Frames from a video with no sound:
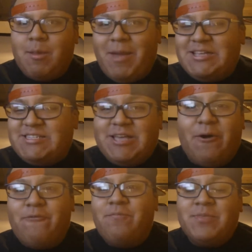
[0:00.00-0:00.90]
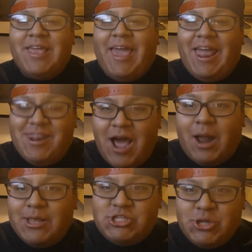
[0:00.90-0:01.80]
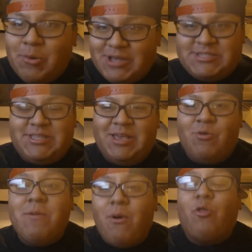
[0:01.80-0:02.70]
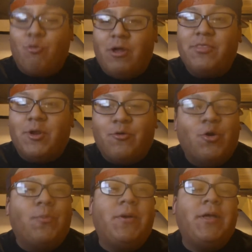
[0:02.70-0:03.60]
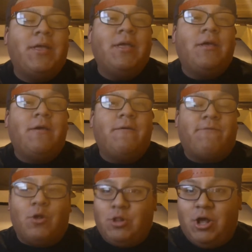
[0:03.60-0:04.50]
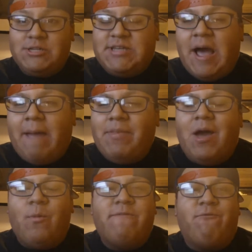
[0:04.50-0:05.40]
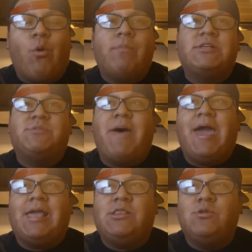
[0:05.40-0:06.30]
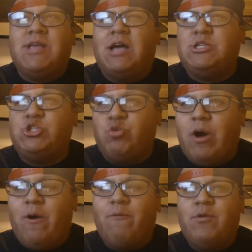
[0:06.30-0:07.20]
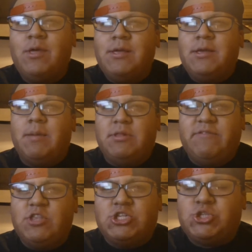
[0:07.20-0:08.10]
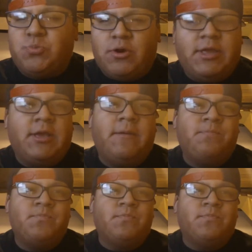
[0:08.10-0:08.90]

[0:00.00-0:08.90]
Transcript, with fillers: Myself and Knowledge of Wrestling. We both run the group for a long time now. We formed this back in 2012. I believe in the spring